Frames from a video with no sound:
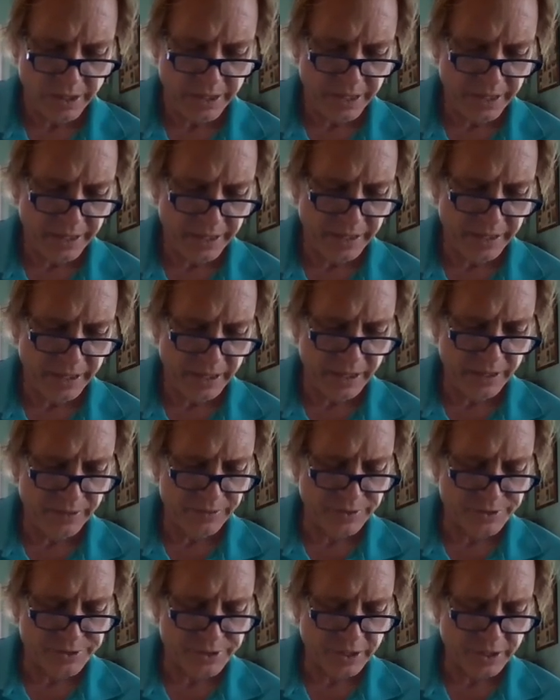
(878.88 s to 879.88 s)
And
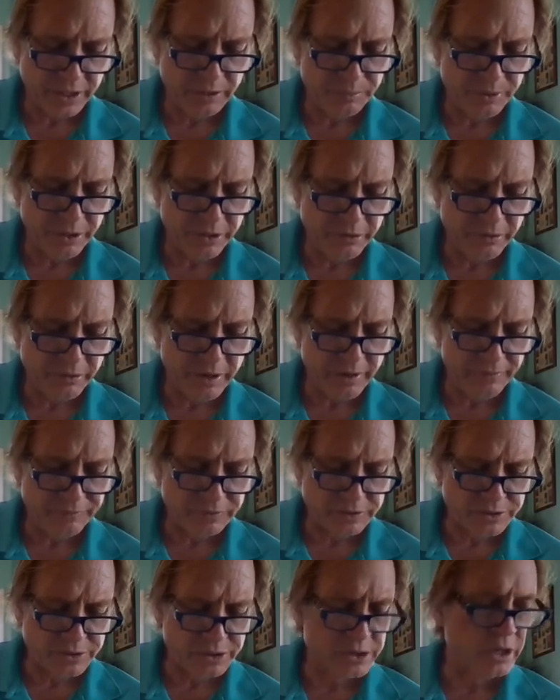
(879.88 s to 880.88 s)
the second paragraph
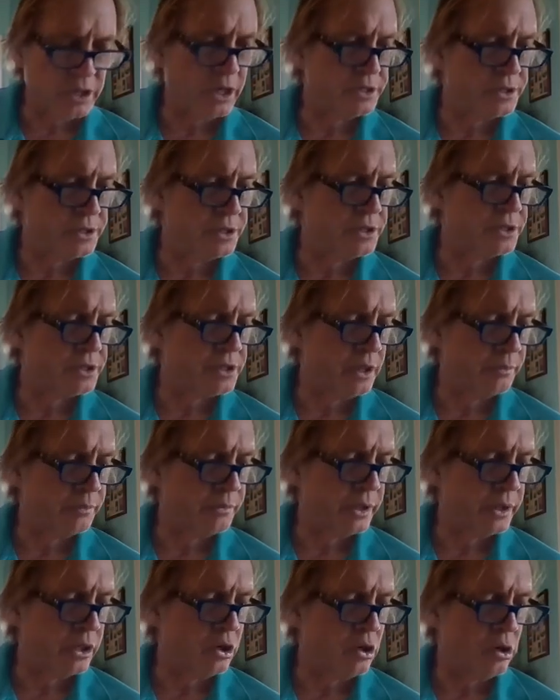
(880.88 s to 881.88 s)
discusses
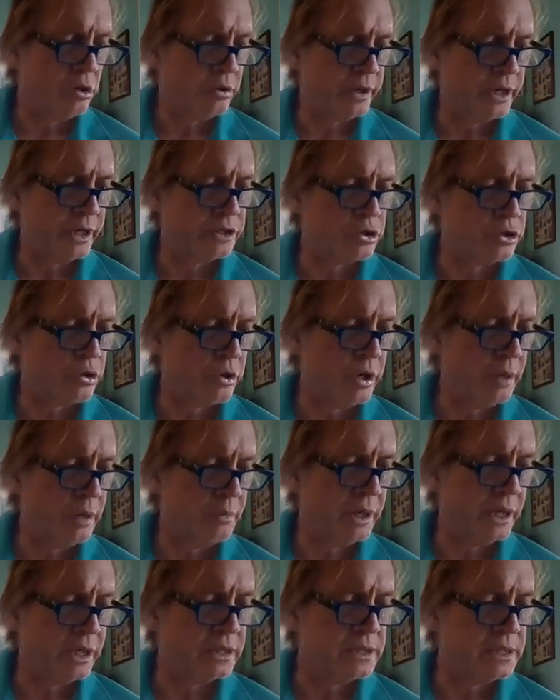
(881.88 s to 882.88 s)
something called a
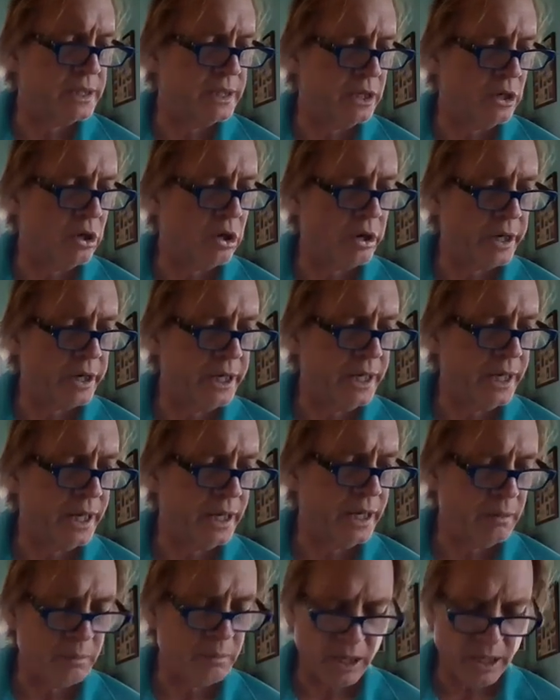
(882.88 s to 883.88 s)
tremie,
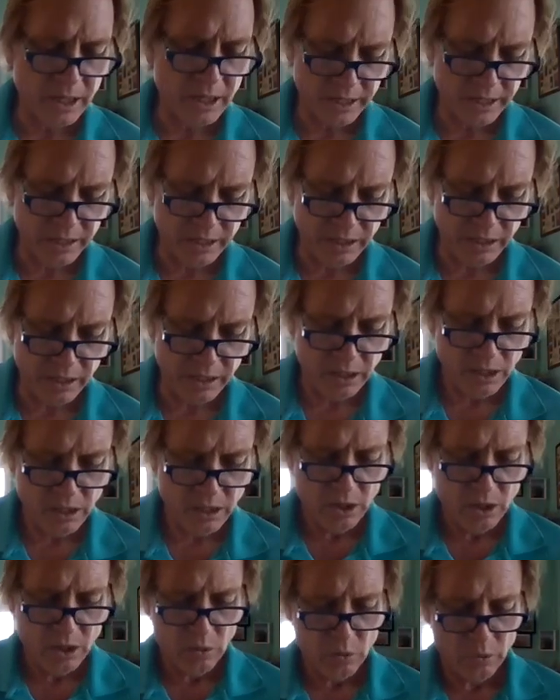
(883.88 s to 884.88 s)
T-R-E-M-I-E.
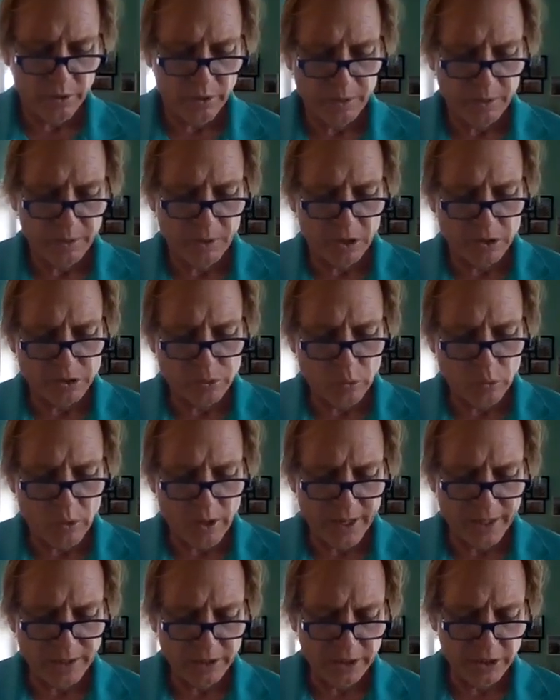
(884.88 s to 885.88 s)
One of the most
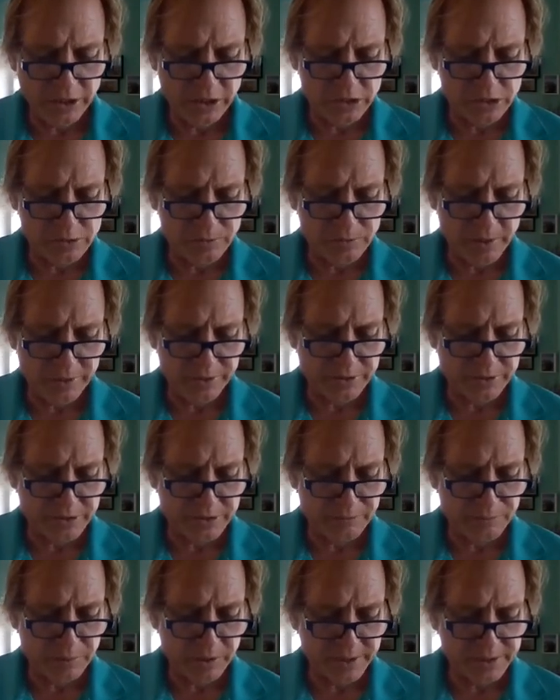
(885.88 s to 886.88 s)
widely used methods
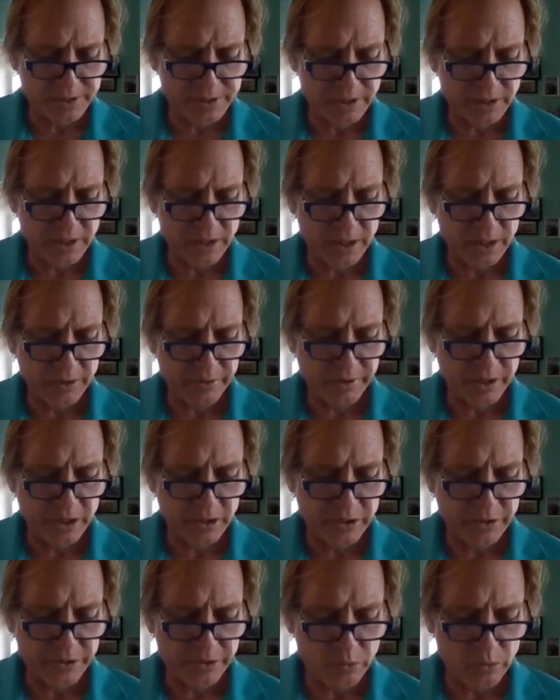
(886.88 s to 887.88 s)
of placing concrete
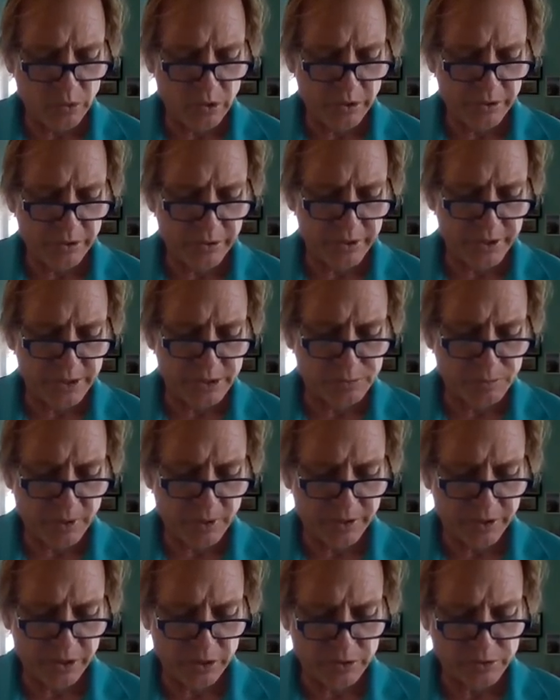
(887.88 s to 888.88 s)
underwater is by
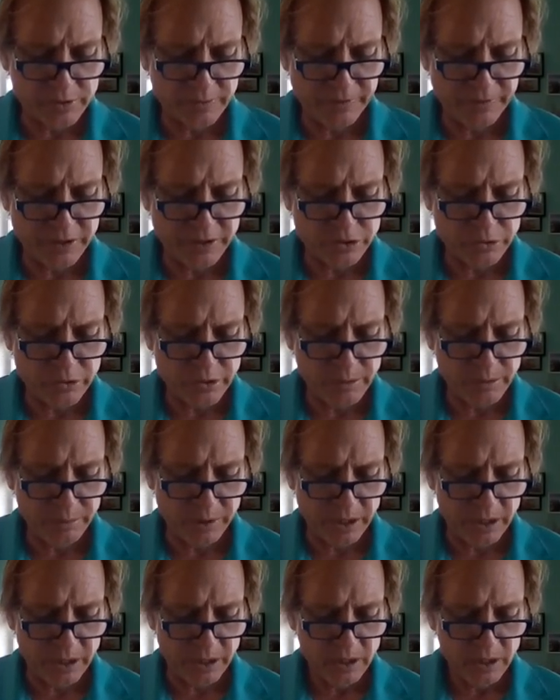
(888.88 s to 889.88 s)
the use of a
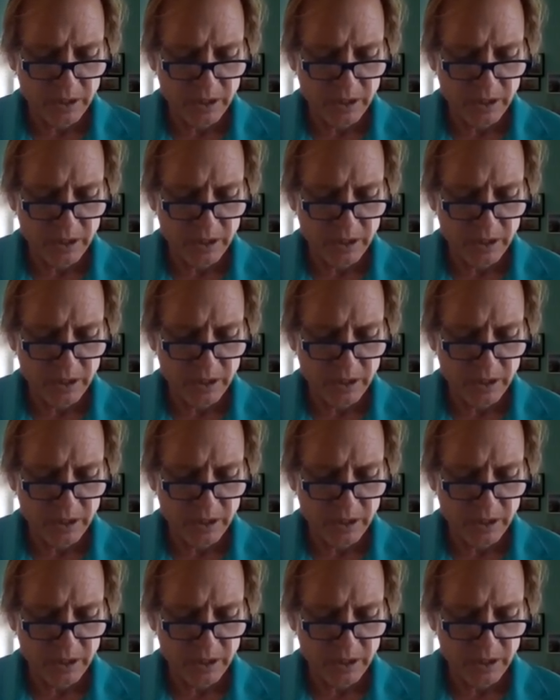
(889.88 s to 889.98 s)
tremie.